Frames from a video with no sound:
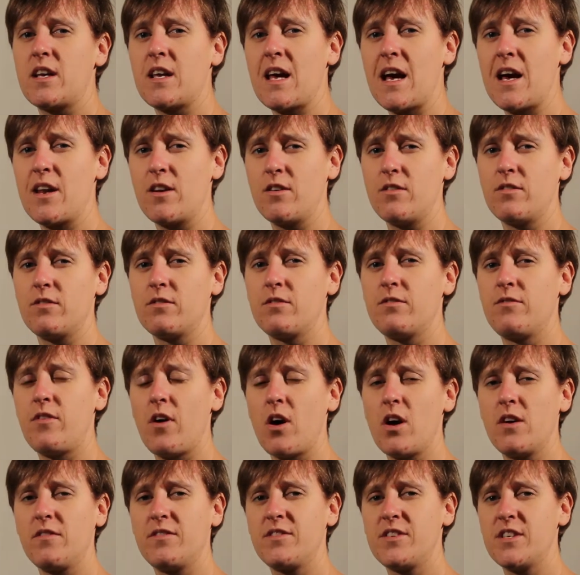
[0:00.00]
Canon
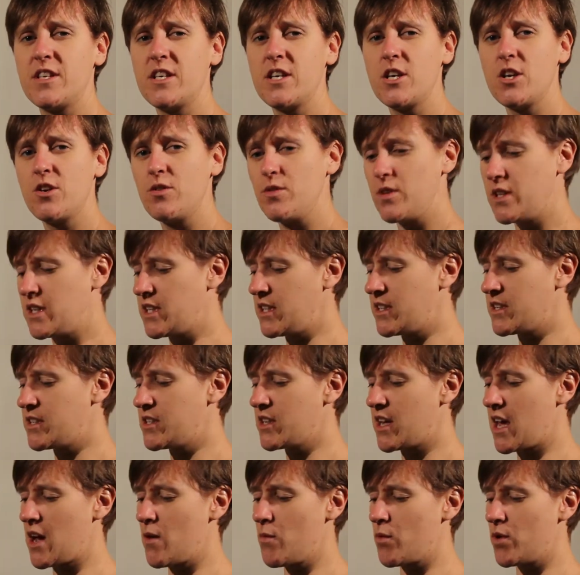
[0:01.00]
5D, you need
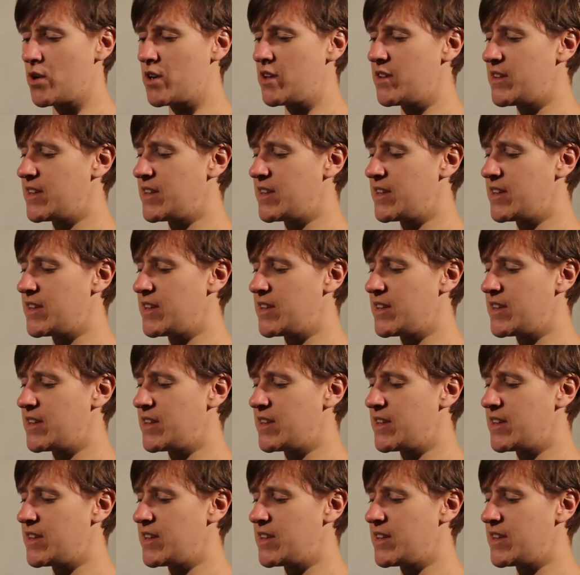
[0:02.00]
to get one